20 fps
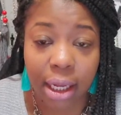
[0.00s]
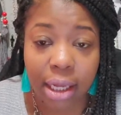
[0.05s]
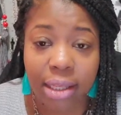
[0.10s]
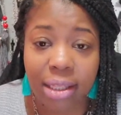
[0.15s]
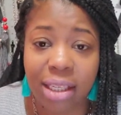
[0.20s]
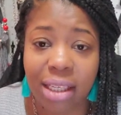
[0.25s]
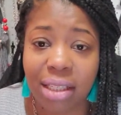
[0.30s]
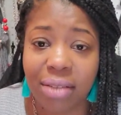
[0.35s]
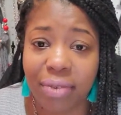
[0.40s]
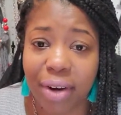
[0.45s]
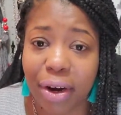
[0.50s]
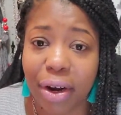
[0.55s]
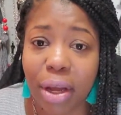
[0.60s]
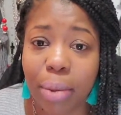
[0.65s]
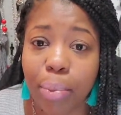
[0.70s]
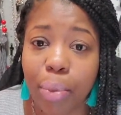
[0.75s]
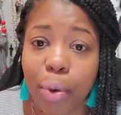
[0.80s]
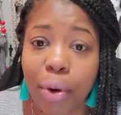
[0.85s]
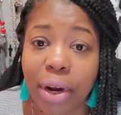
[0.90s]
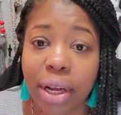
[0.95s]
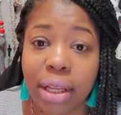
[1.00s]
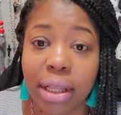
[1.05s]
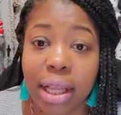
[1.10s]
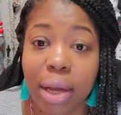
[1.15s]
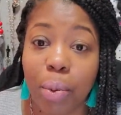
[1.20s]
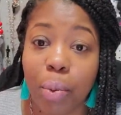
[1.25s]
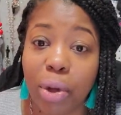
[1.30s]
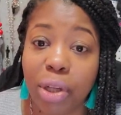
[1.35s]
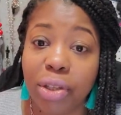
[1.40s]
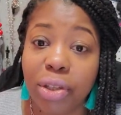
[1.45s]
So it's very important
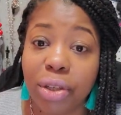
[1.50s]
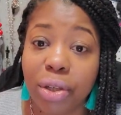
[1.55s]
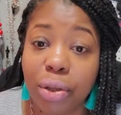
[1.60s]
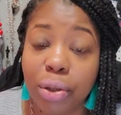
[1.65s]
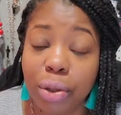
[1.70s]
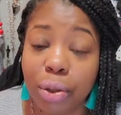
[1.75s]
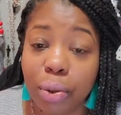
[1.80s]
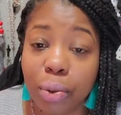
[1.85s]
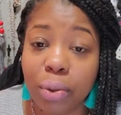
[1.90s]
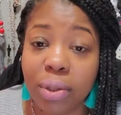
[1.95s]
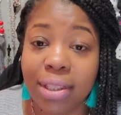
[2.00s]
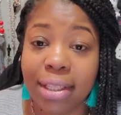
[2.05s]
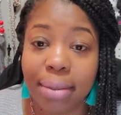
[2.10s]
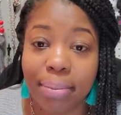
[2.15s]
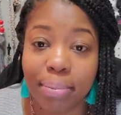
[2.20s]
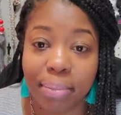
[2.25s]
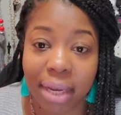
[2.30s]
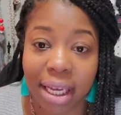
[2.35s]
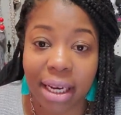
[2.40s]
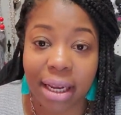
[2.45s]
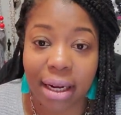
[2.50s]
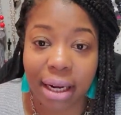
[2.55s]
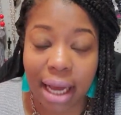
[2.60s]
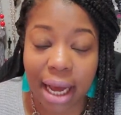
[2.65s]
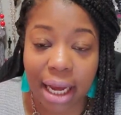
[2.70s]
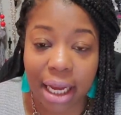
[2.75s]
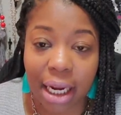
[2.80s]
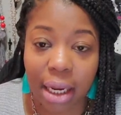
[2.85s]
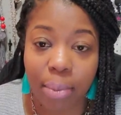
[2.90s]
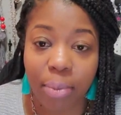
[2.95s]
that once you do submit an
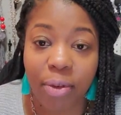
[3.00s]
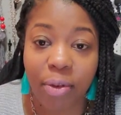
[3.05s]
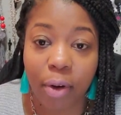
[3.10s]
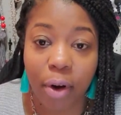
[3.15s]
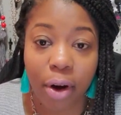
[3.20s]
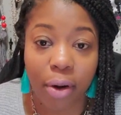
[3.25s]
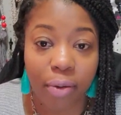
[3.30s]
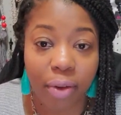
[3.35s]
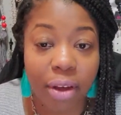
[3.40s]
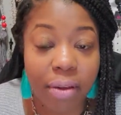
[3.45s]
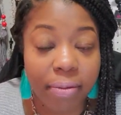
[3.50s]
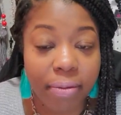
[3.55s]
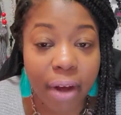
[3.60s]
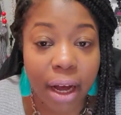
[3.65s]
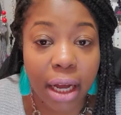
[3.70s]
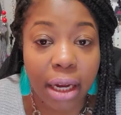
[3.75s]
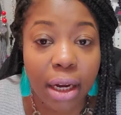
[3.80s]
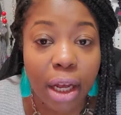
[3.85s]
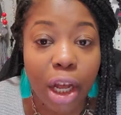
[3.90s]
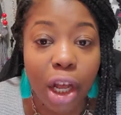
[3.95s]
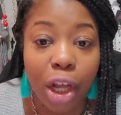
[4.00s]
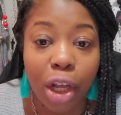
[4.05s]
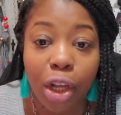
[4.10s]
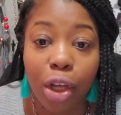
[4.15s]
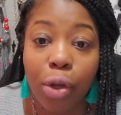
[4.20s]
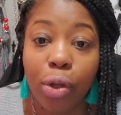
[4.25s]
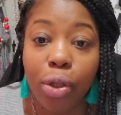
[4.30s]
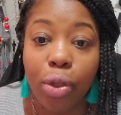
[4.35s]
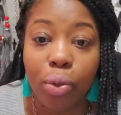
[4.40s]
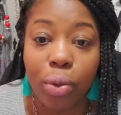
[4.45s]
item for a refund,
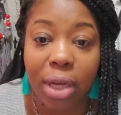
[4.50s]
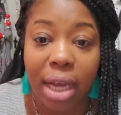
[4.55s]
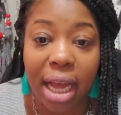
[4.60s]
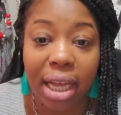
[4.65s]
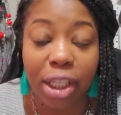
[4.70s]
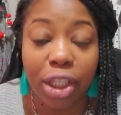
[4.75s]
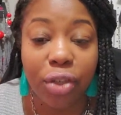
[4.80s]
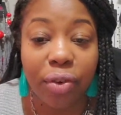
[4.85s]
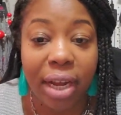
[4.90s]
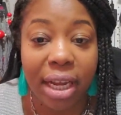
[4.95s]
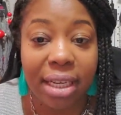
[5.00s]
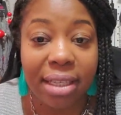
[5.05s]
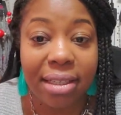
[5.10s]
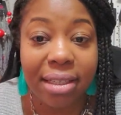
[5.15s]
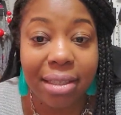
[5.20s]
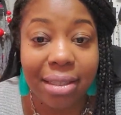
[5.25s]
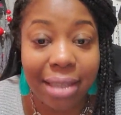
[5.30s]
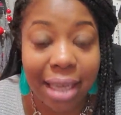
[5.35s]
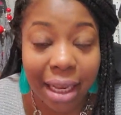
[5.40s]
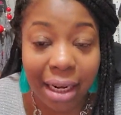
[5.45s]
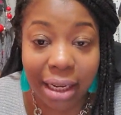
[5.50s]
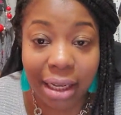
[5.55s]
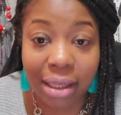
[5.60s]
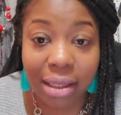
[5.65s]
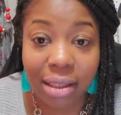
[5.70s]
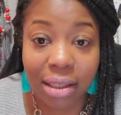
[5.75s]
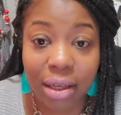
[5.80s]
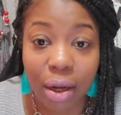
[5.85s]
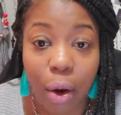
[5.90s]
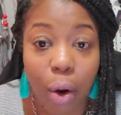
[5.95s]
you do not try to sell
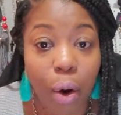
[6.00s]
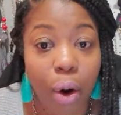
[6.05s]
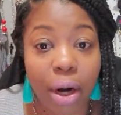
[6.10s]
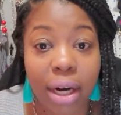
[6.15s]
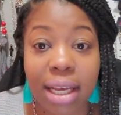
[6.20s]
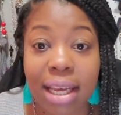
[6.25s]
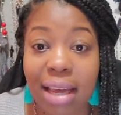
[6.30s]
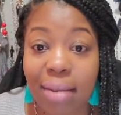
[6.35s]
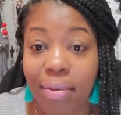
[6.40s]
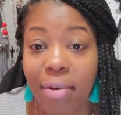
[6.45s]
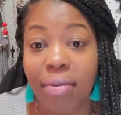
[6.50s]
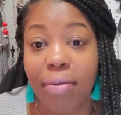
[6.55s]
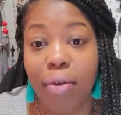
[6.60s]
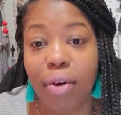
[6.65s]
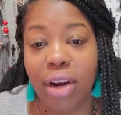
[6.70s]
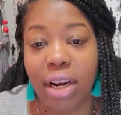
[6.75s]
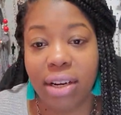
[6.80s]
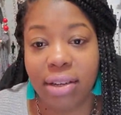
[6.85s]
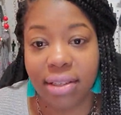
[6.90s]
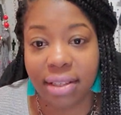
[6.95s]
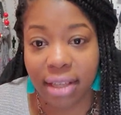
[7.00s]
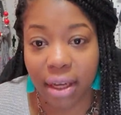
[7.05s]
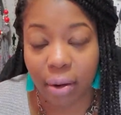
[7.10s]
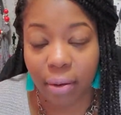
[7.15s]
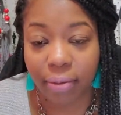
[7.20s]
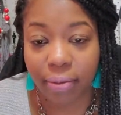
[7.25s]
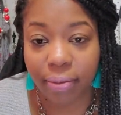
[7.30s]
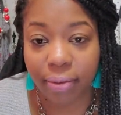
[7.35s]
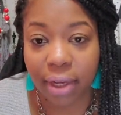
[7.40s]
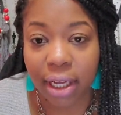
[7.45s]
it or keep it for
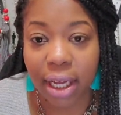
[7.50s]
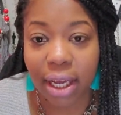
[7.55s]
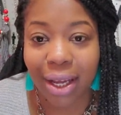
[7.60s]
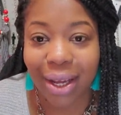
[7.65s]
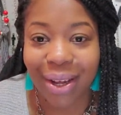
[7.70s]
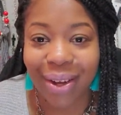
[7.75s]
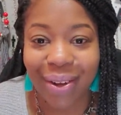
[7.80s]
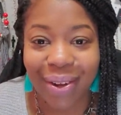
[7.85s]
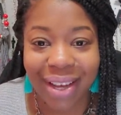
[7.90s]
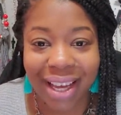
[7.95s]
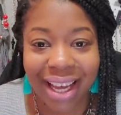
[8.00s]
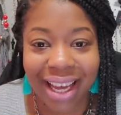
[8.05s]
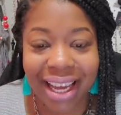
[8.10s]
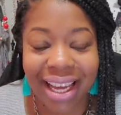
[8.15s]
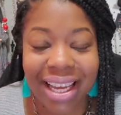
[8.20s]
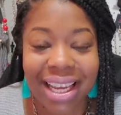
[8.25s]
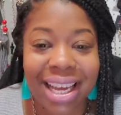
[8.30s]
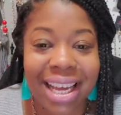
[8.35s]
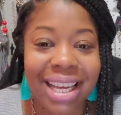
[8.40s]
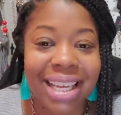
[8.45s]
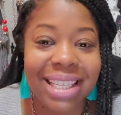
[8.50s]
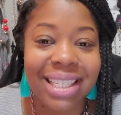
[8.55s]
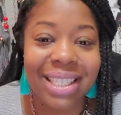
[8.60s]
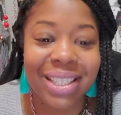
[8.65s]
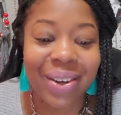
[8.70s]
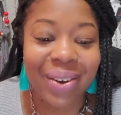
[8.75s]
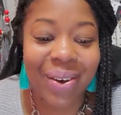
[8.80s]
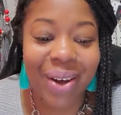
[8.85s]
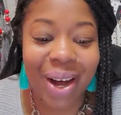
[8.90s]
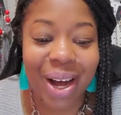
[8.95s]
yourself okay
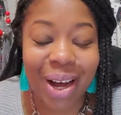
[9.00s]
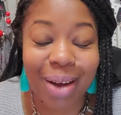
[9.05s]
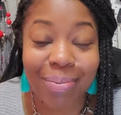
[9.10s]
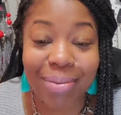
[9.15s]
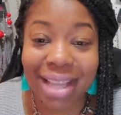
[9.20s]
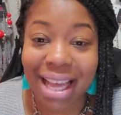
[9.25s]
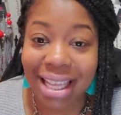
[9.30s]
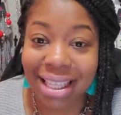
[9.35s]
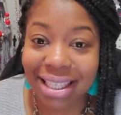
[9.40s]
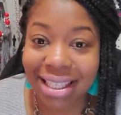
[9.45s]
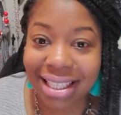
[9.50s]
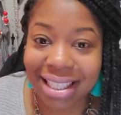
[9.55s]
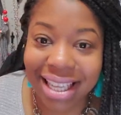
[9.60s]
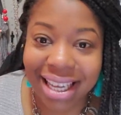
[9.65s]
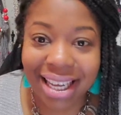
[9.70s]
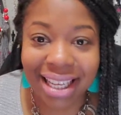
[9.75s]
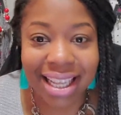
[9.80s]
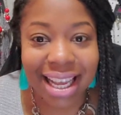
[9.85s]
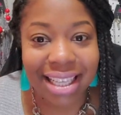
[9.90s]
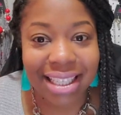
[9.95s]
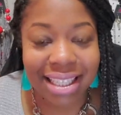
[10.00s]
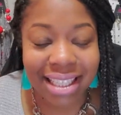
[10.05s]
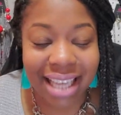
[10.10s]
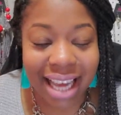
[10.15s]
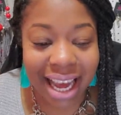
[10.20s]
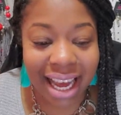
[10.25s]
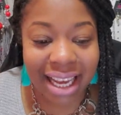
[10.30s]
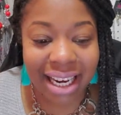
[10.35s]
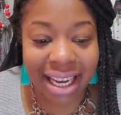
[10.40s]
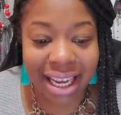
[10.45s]
so um, that's the that's
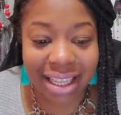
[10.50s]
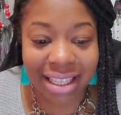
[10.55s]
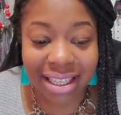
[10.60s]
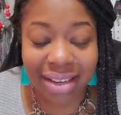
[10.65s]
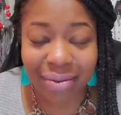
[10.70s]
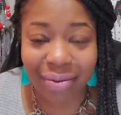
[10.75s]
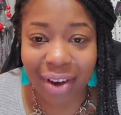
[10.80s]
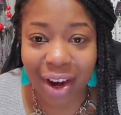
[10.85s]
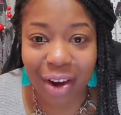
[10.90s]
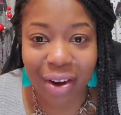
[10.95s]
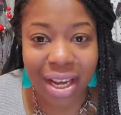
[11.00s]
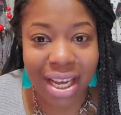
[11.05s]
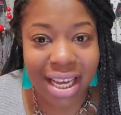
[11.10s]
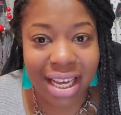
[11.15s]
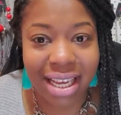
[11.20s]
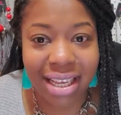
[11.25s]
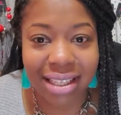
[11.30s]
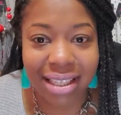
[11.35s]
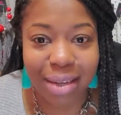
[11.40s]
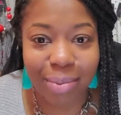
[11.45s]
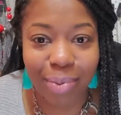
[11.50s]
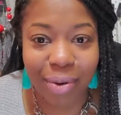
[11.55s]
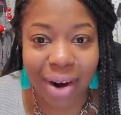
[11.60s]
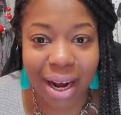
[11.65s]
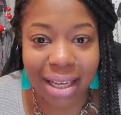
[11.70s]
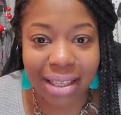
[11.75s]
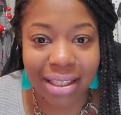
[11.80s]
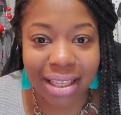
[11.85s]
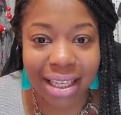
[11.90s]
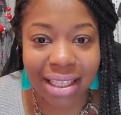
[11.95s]
it it's a very easy
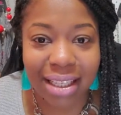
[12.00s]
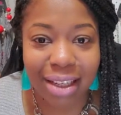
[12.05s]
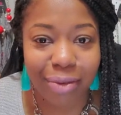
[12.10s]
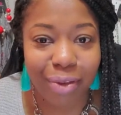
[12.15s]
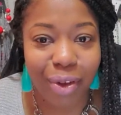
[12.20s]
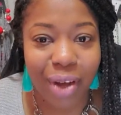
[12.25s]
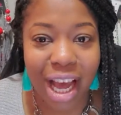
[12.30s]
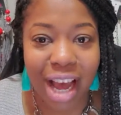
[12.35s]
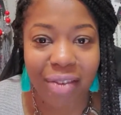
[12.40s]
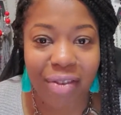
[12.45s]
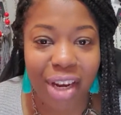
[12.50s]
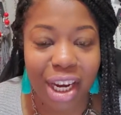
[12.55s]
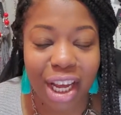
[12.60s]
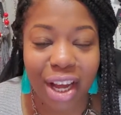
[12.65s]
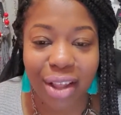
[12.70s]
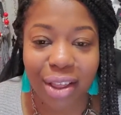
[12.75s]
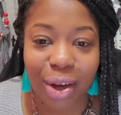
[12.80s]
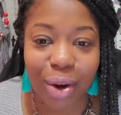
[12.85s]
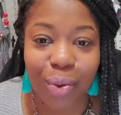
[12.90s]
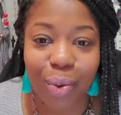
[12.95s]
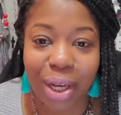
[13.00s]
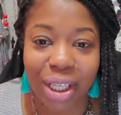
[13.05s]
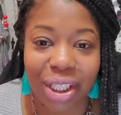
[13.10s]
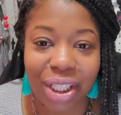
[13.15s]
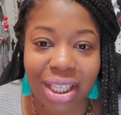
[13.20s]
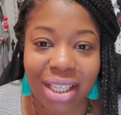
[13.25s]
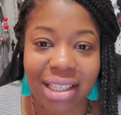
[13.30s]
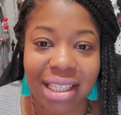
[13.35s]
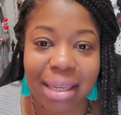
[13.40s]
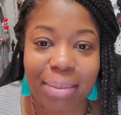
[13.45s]
process if you have any other
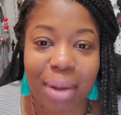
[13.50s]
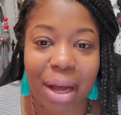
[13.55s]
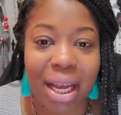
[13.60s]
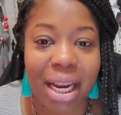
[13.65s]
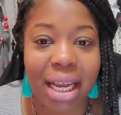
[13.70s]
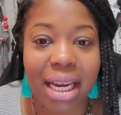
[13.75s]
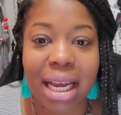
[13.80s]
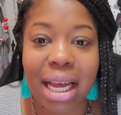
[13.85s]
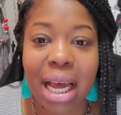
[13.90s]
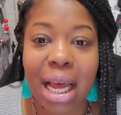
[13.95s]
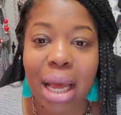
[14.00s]
questions about it